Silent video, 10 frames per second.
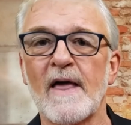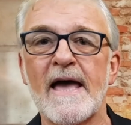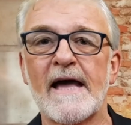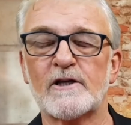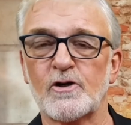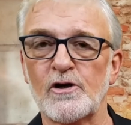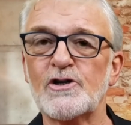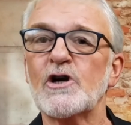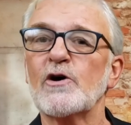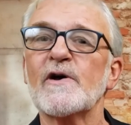And it's going to
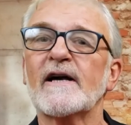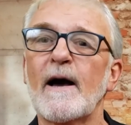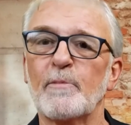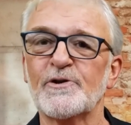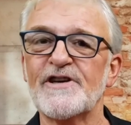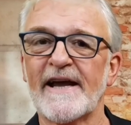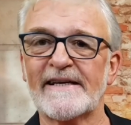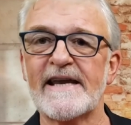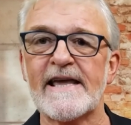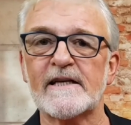show you a couple
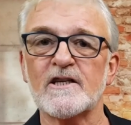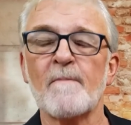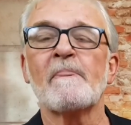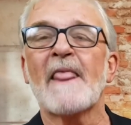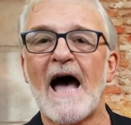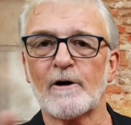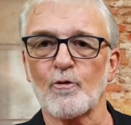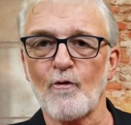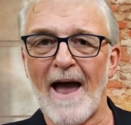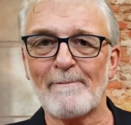techniques how to
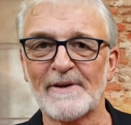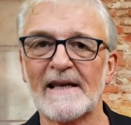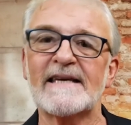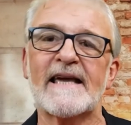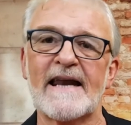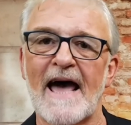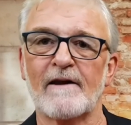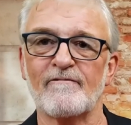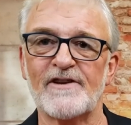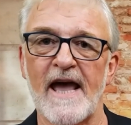rapidly get out
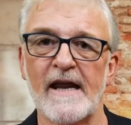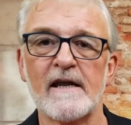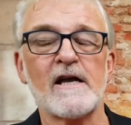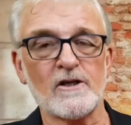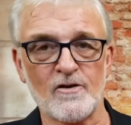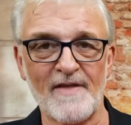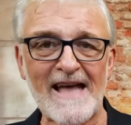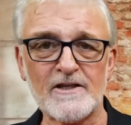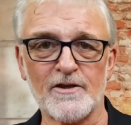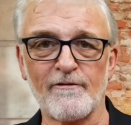of debt. So
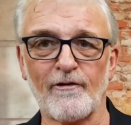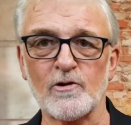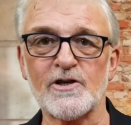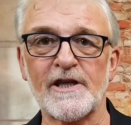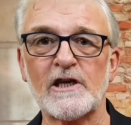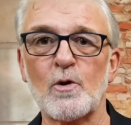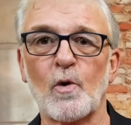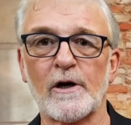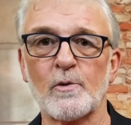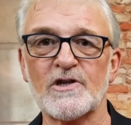that's the first thing you
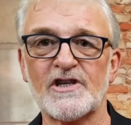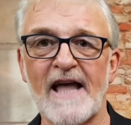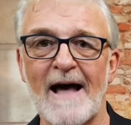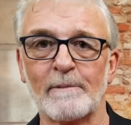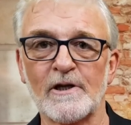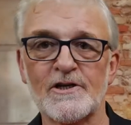want to establish.